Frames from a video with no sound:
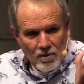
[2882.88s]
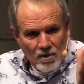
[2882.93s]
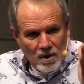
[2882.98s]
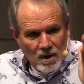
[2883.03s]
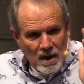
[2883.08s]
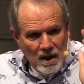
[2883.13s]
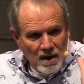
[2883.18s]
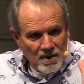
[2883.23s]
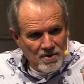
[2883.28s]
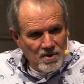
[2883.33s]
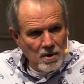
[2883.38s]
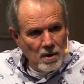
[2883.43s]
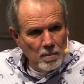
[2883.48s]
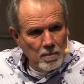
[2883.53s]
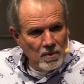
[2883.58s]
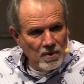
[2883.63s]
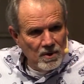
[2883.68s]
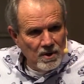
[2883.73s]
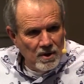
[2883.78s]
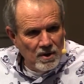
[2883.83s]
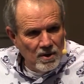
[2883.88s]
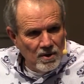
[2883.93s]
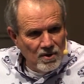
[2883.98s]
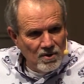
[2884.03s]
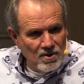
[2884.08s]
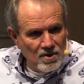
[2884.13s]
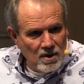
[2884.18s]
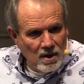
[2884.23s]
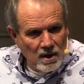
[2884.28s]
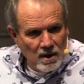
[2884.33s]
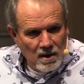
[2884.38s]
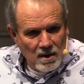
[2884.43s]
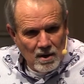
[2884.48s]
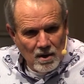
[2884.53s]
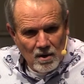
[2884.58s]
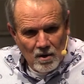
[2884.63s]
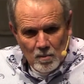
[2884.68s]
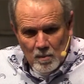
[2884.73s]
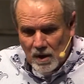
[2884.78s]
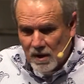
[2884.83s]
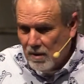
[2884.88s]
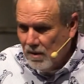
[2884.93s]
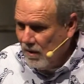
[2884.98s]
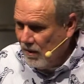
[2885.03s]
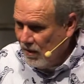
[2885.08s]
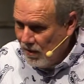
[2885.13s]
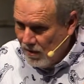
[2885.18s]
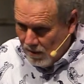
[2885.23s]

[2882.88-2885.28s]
the last couple of years. Like, oh my goodness, you,